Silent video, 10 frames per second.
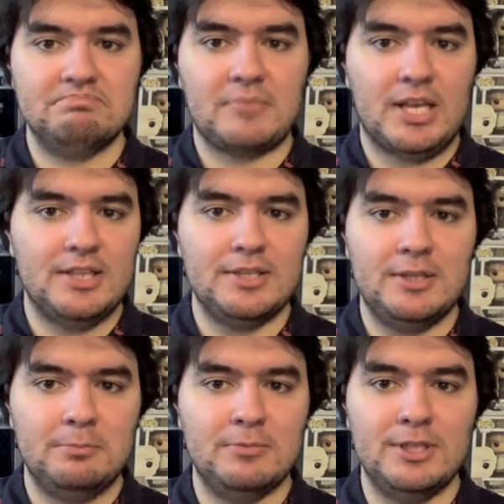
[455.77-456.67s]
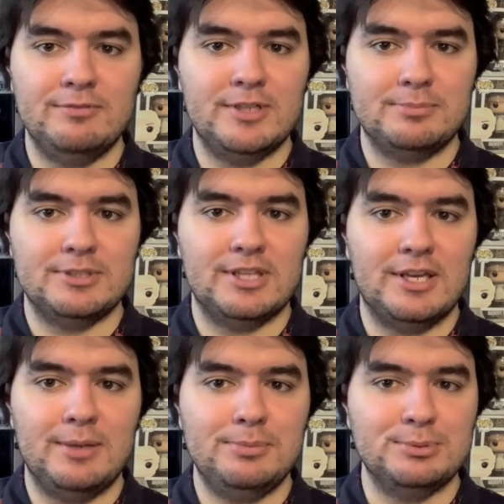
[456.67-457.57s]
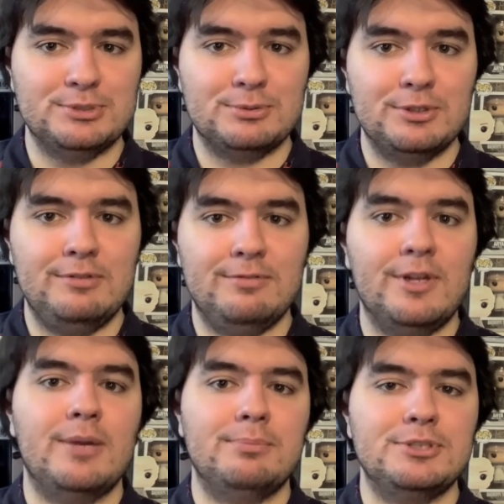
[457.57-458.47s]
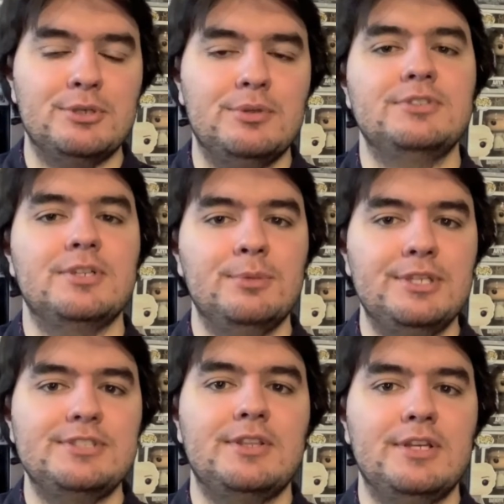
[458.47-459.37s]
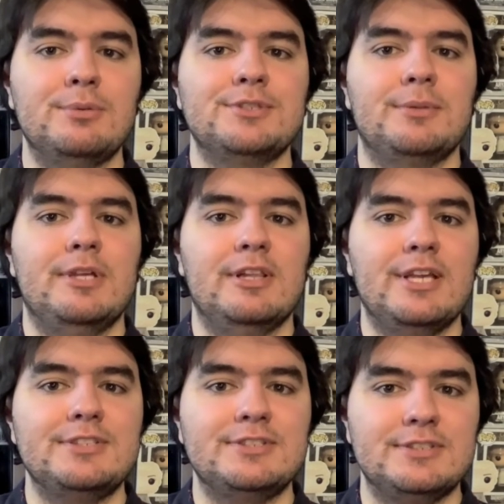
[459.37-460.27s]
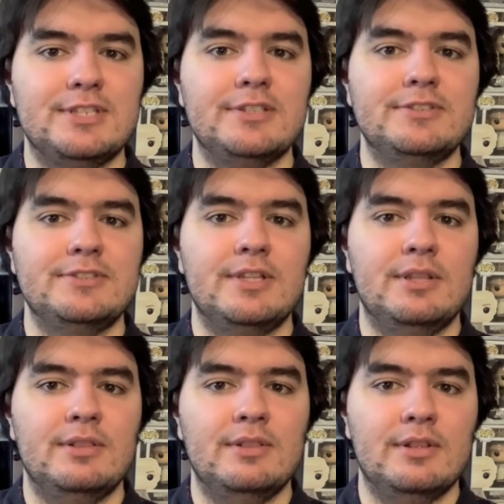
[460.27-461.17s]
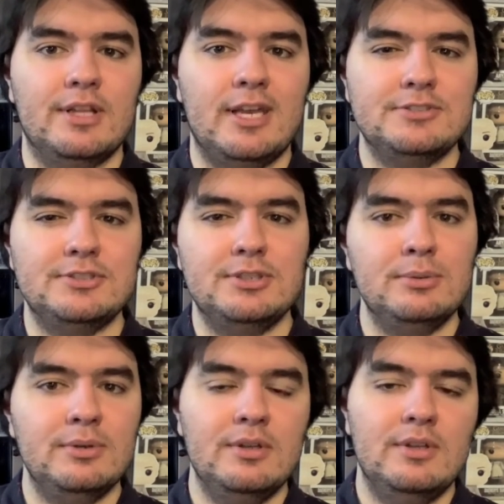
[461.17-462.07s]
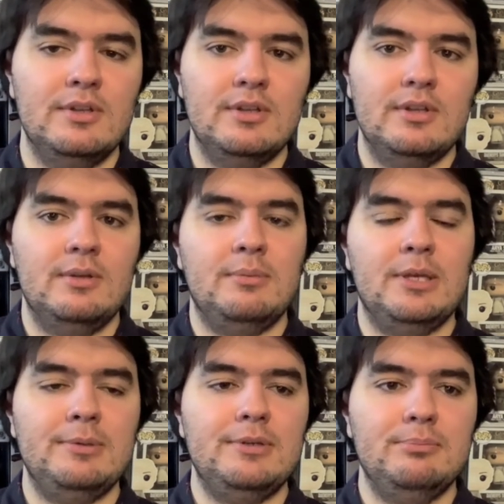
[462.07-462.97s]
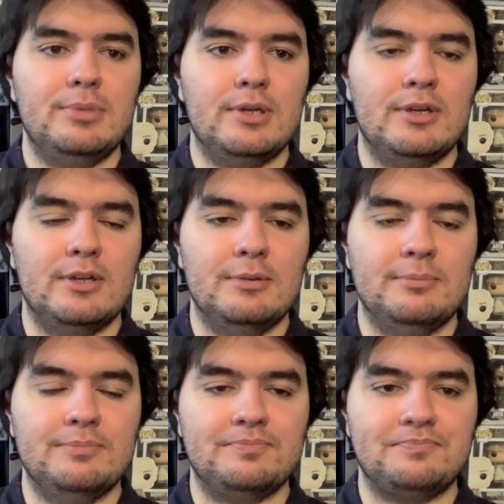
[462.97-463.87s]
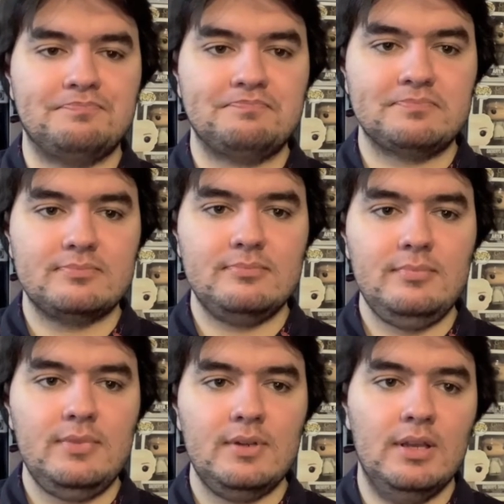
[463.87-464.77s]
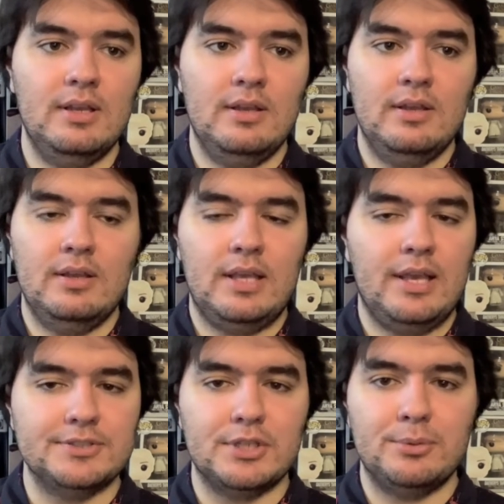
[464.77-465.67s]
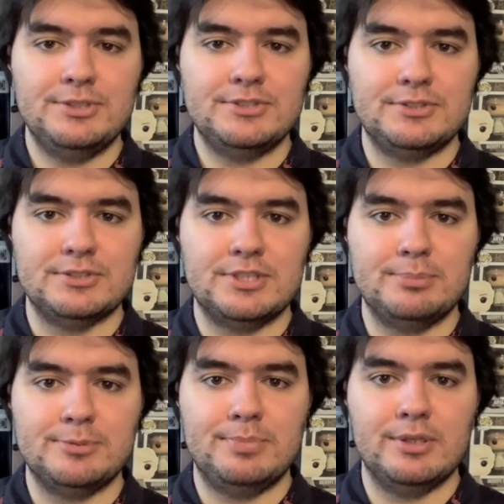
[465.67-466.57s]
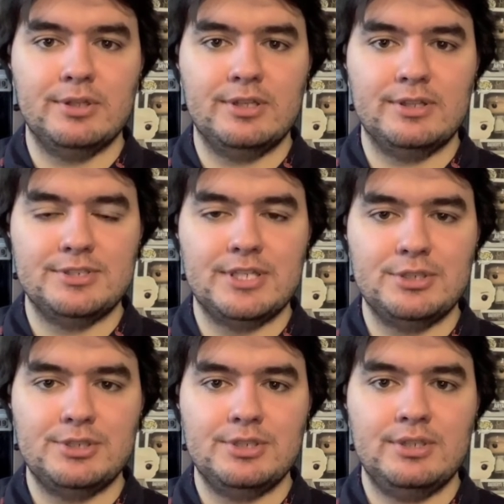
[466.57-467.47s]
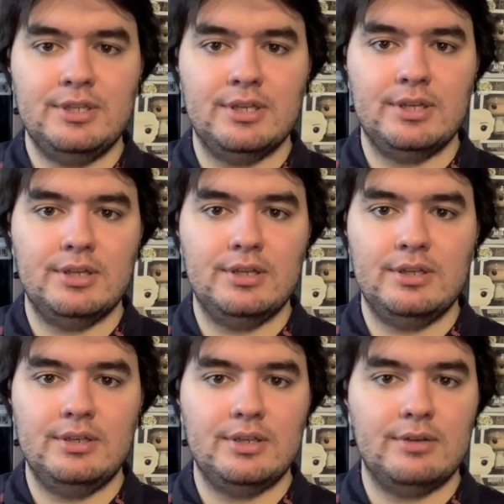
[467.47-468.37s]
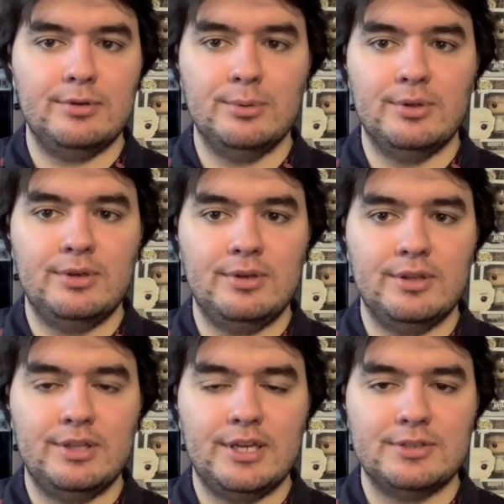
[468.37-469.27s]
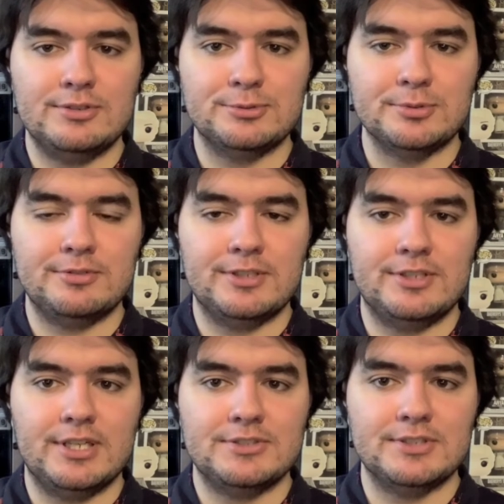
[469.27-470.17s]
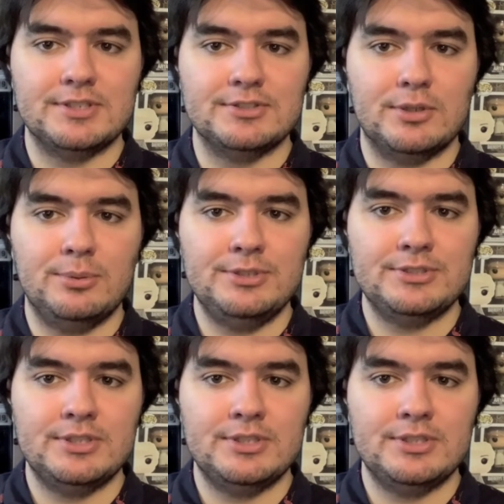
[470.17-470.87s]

I think it lived up to the hype. It was a really fun episode. In some ways, I think it was a bit less intense than the last two, maybe. But um, yeah, as always, just keeps building the tension, and everyone, all the actors were fantastic as always